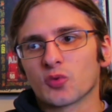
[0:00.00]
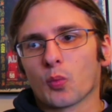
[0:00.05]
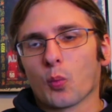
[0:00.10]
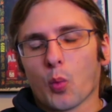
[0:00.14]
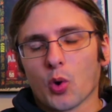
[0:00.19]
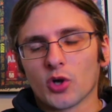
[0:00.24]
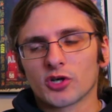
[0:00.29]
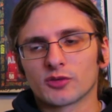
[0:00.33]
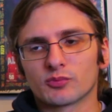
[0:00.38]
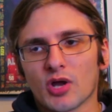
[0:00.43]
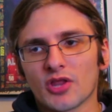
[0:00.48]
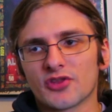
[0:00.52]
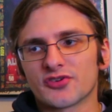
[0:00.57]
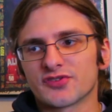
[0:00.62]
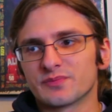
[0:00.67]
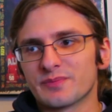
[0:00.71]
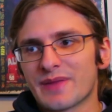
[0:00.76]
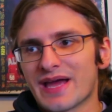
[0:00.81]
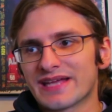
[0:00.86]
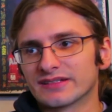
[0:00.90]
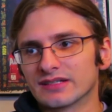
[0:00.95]
Warner
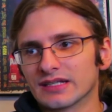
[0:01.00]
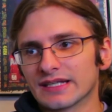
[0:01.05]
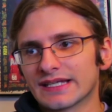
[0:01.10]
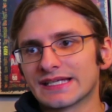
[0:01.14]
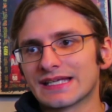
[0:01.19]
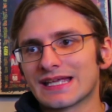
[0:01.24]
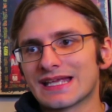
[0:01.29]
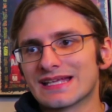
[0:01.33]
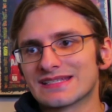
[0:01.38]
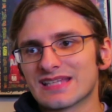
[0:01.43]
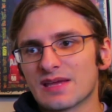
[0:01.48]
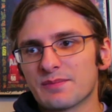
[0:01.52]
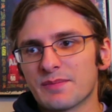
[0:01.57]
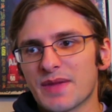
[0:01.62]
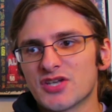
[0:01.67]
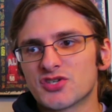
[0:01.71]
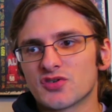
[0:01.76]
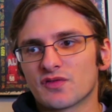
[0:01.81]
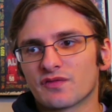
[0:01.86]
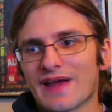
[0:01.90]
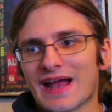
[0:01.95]
Brothers meddling is a
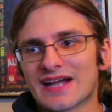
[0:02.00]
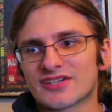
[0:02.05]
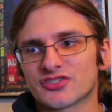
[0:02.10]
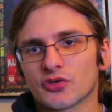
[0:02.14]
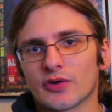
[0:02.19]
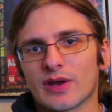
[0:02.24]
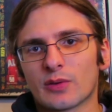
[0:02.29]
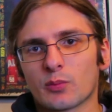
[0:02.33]
major factor